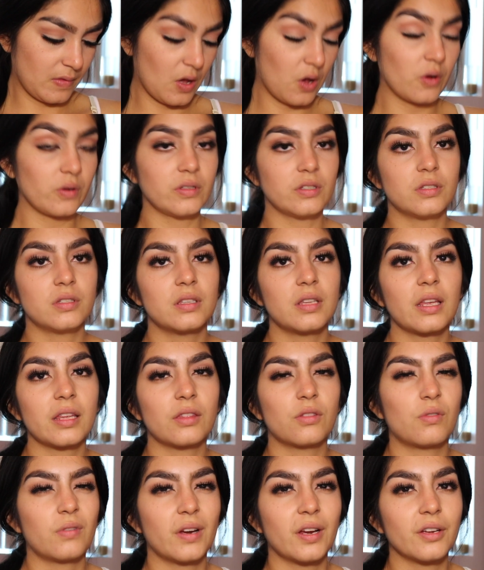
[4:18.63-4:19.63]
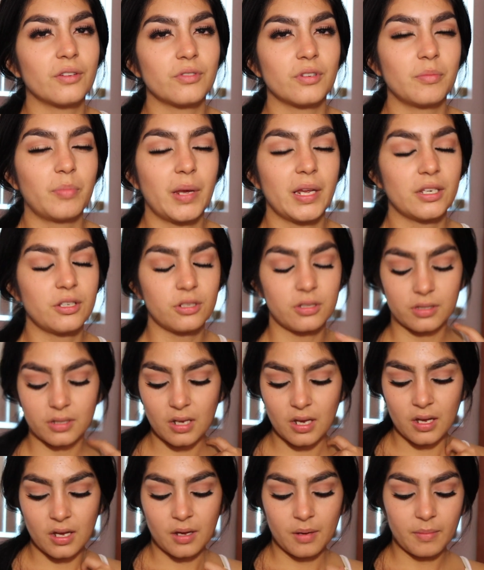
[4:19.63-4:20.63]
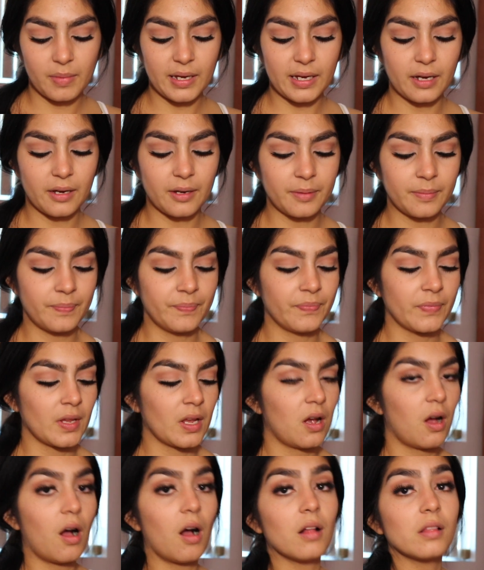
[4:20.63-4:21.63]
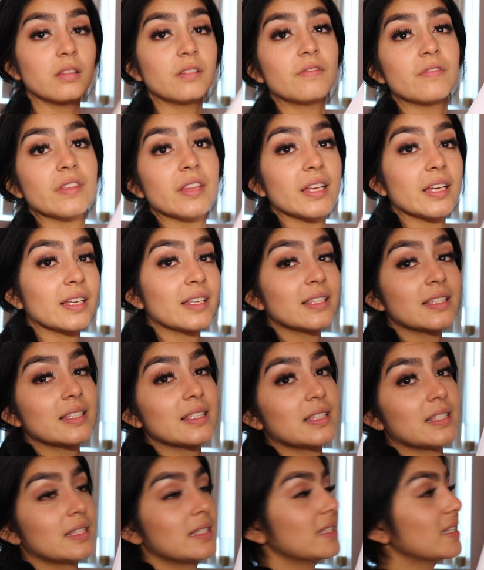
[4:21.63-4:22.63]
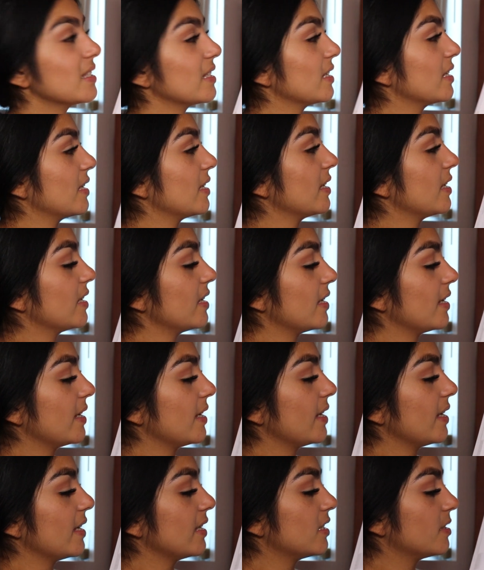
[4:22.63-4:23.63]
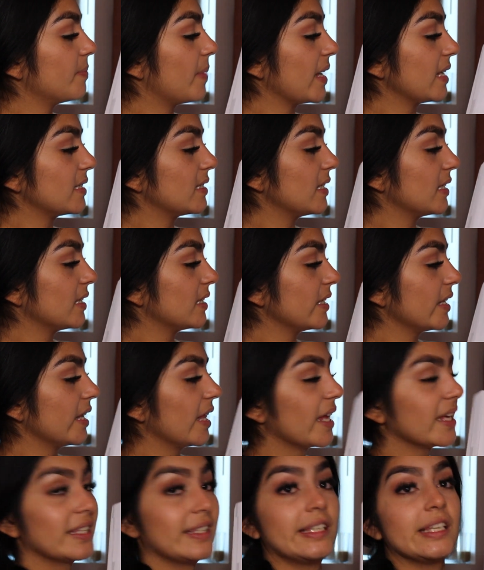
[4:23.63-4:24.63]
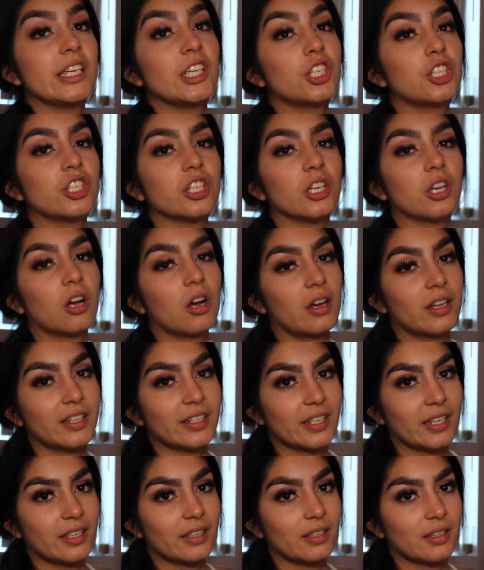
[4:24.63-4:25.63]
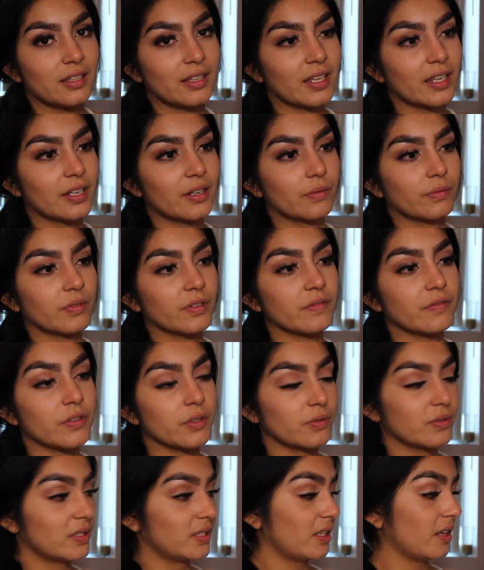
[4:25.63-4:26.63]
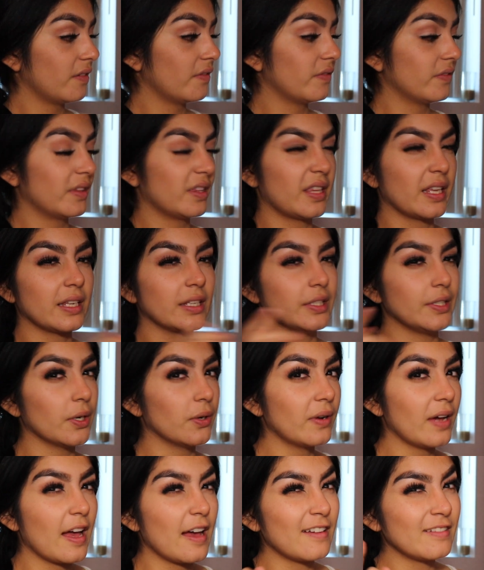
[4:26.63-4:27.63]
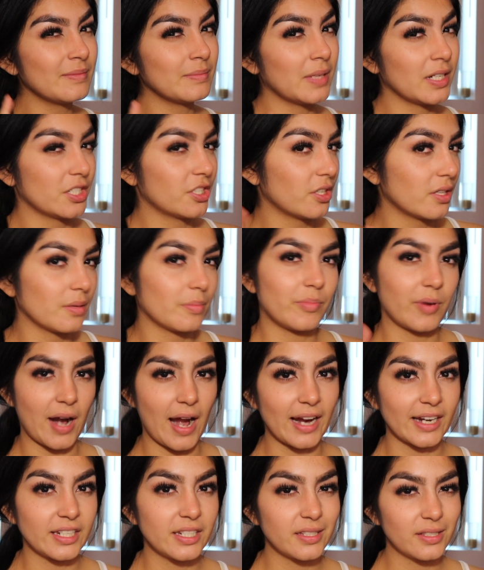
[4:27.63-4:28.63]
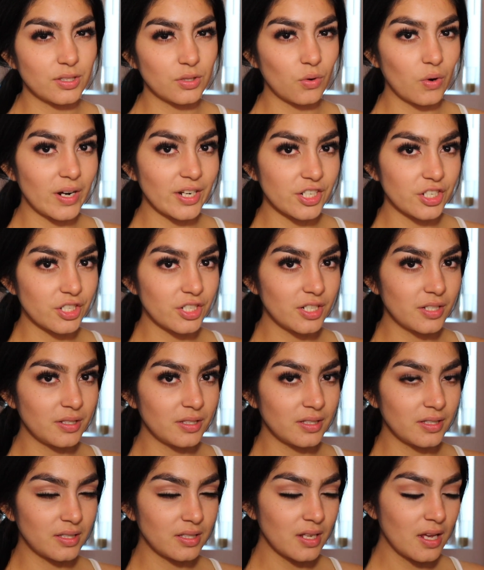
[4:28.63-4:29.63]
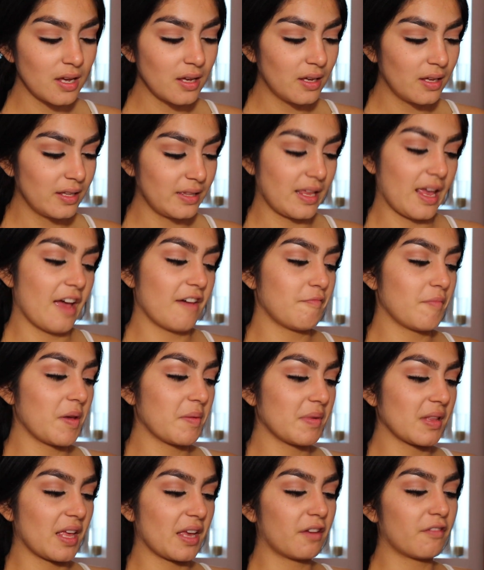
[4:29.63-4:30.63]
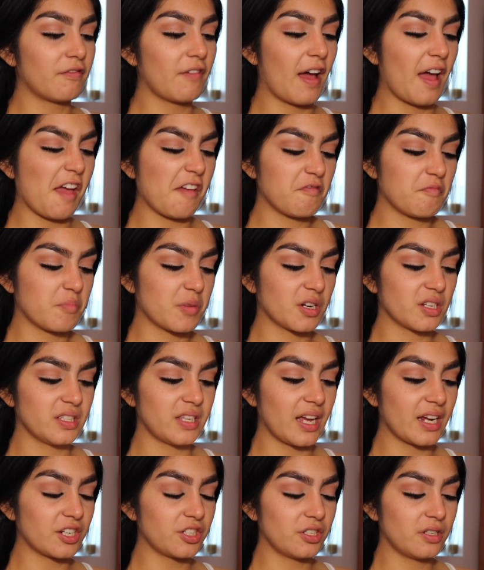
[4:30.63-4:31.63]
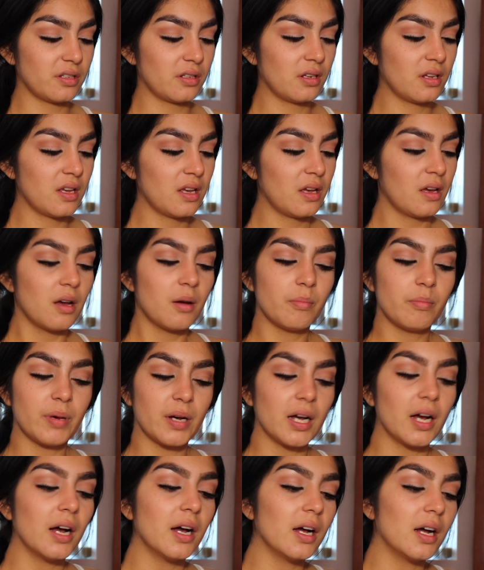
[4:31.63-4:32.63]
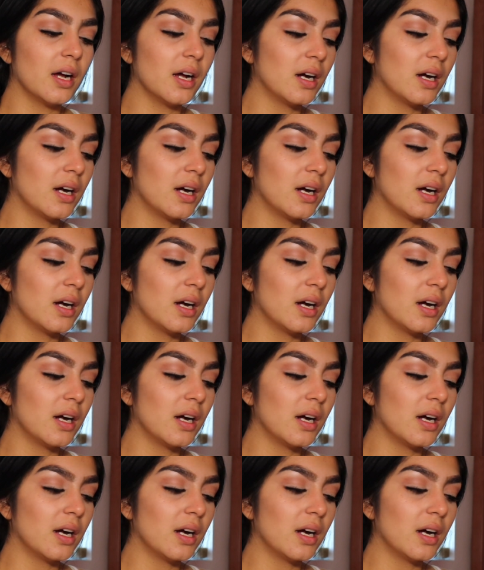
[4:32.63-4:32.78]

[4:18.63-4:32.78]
oh, it's like 300 pages. But all of this is basically like teaching content, like review stuff. They don't have much of the practice questions. They have maybe like 5 per section, but